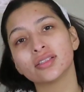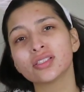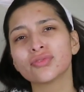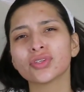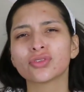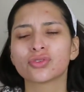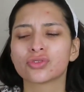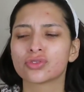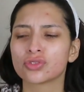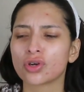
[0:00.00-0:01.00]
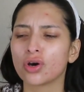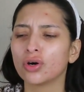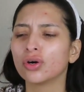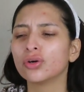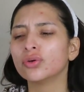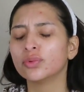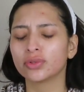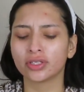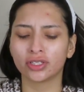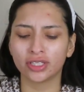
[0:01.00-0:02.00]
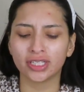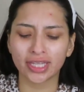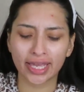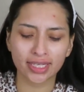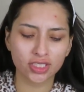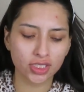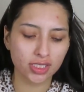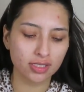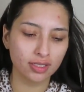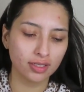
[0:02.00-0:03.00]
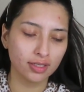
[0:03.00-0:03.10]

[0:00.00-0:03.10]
just feels so good. Like, it's just